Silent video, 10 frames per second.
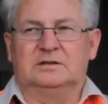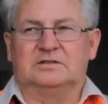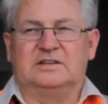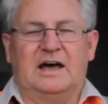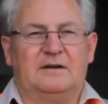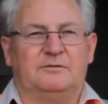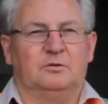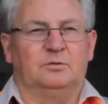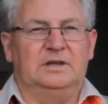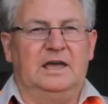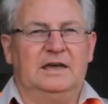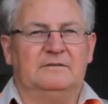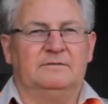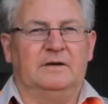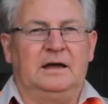staff that we
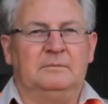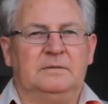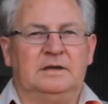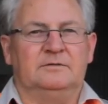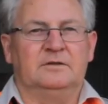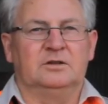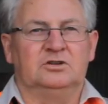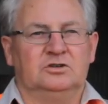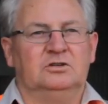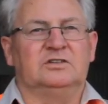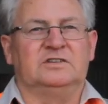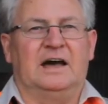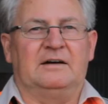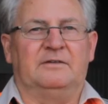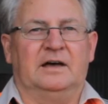have, even the junior
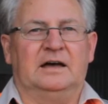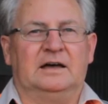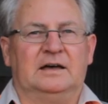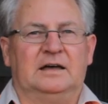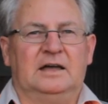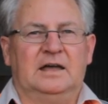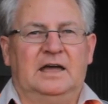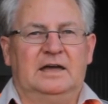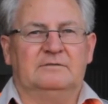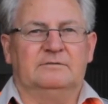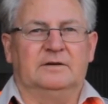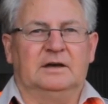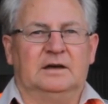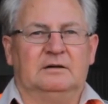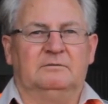staff, have
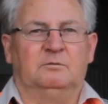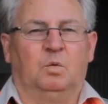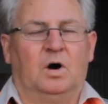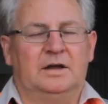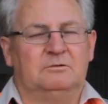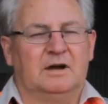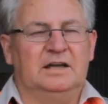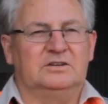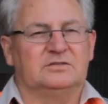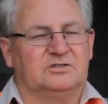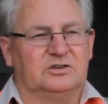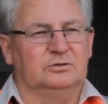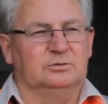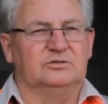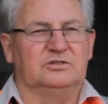a wide range of
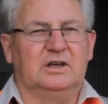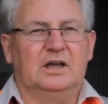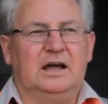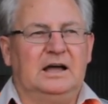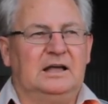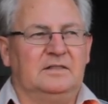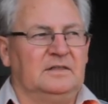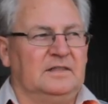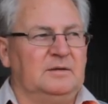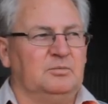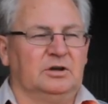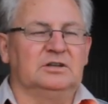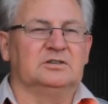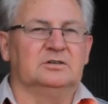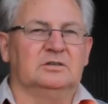skills that they bring
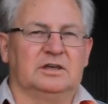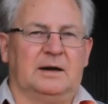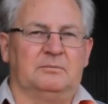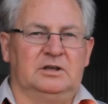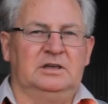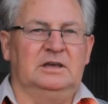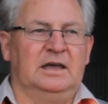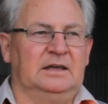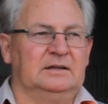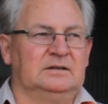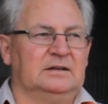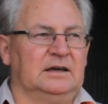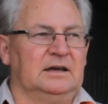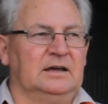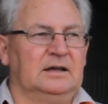to the company,
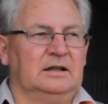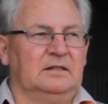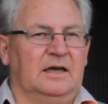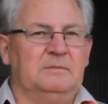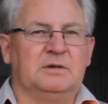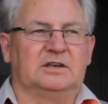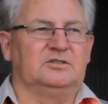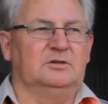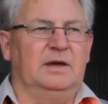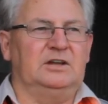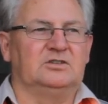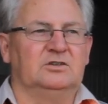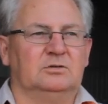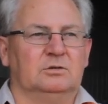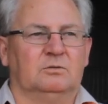and they mix and match and
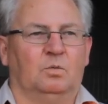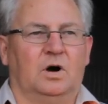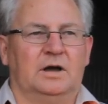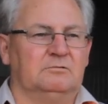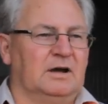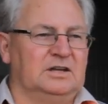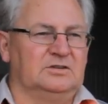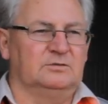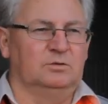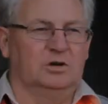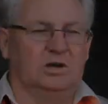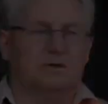do a wide range of work.